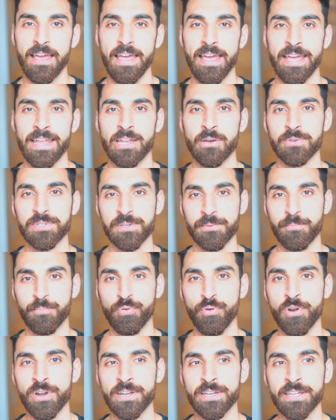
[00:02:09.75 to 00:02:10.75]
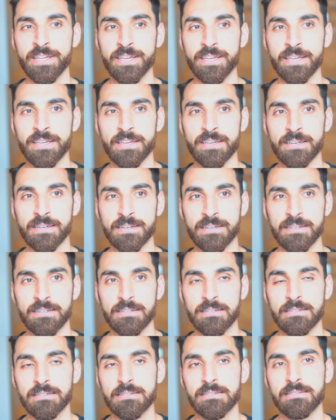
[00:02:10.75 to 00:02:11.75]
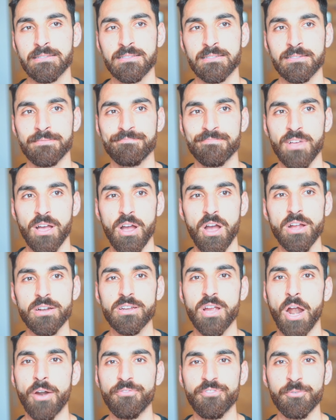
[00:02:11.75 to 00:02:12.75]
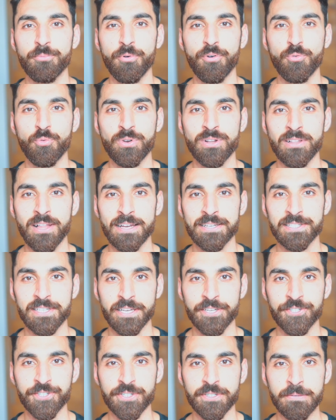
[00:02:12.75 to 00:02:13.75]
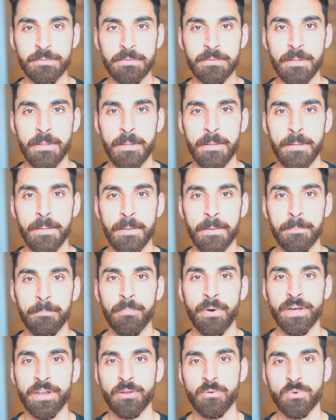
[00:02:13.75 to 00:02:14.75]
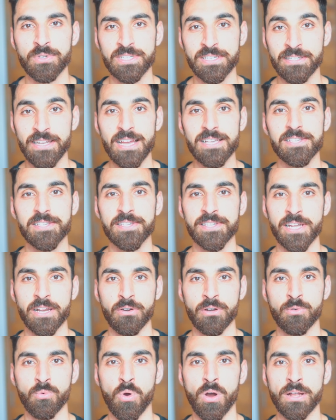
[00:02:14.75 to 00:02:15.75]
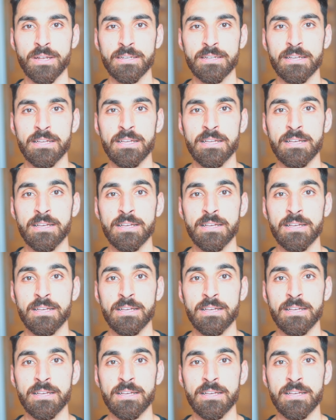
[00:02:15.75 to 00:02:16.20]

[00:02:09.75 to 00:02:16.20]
And it was a pretty uncomfortable realization, but it was a necessary one.